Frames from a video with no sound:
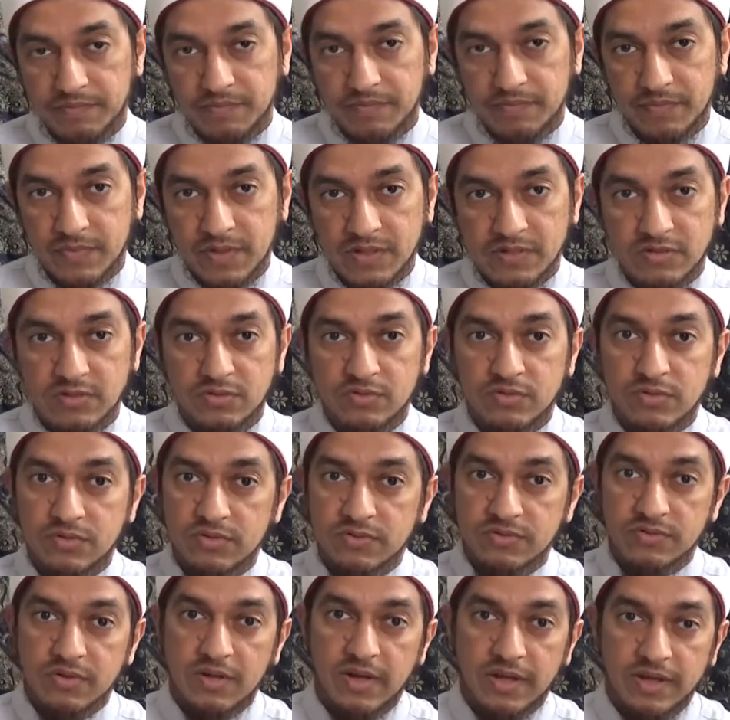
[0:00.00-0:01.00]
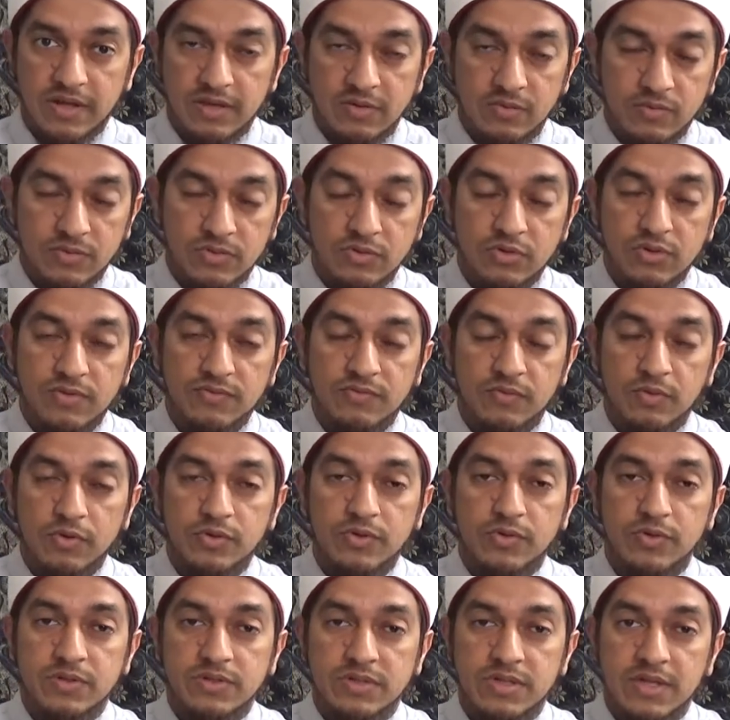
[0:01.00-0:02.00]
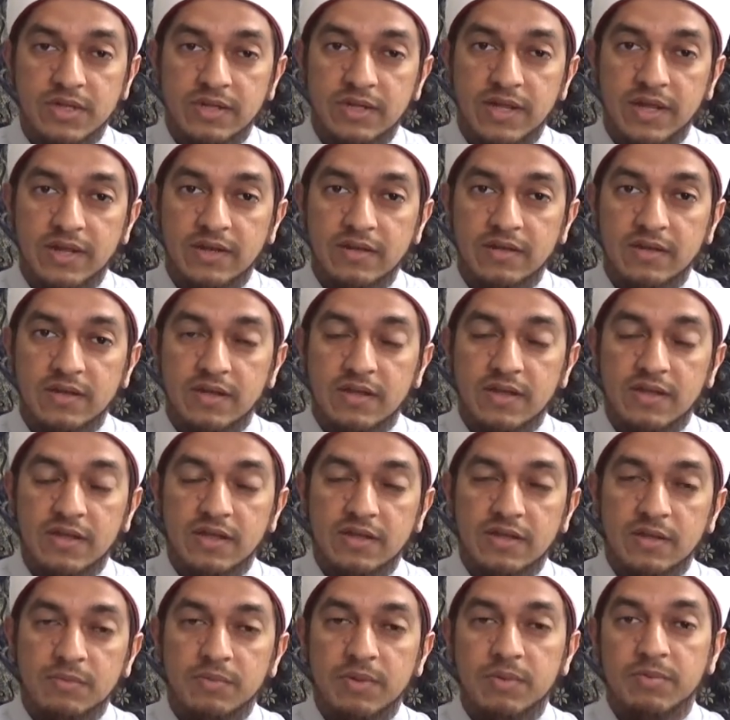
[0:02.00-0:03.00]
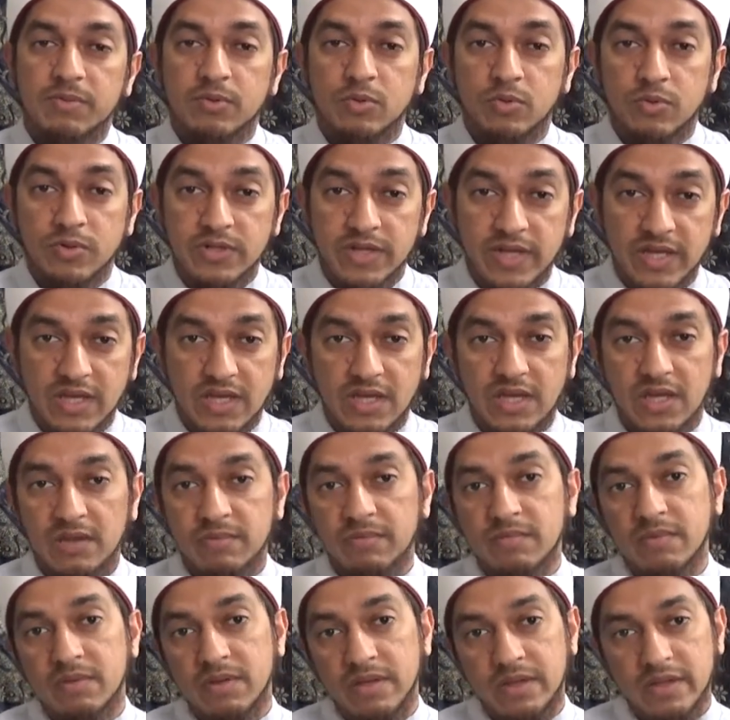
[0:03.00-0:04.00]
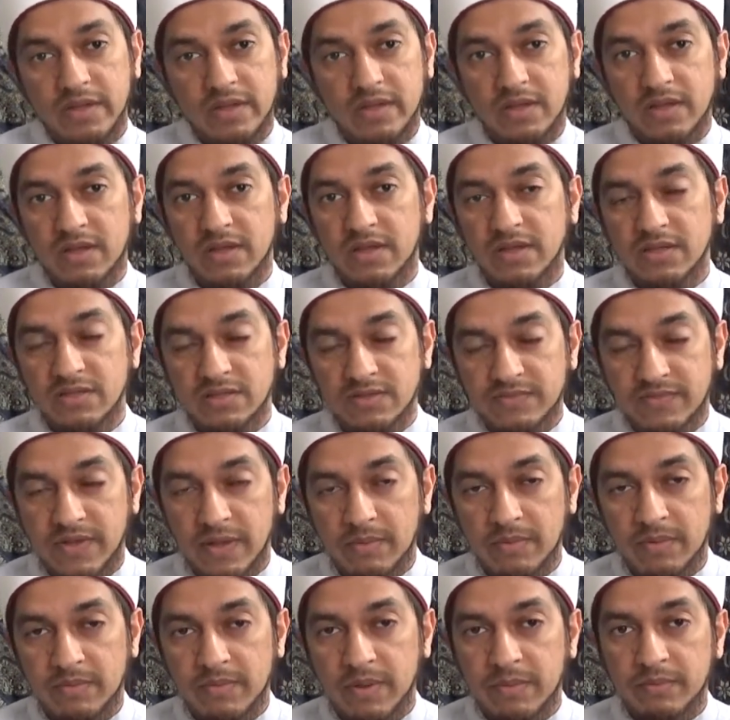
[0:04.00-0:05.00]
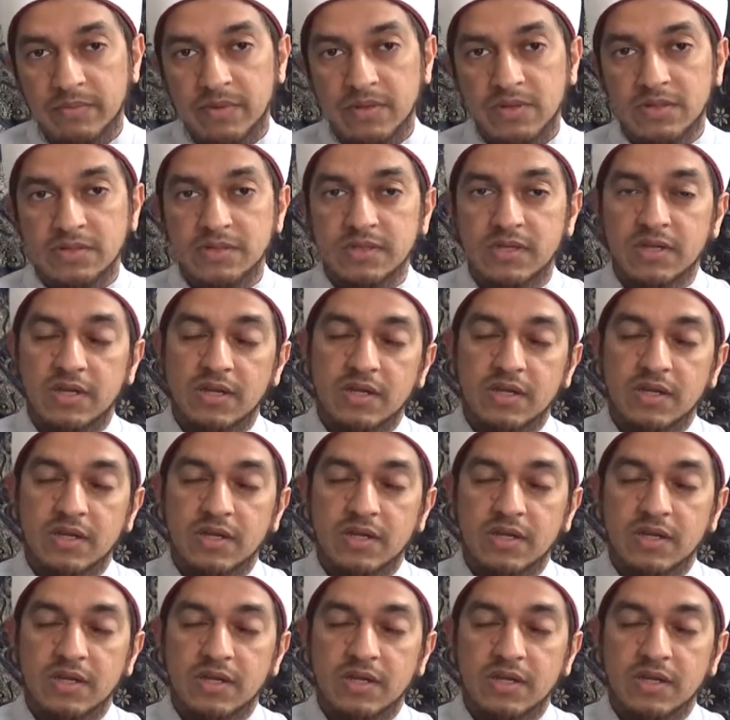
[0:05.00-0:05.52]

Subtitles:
this to he was looking forward to his son, and the people who were taking him, his family members,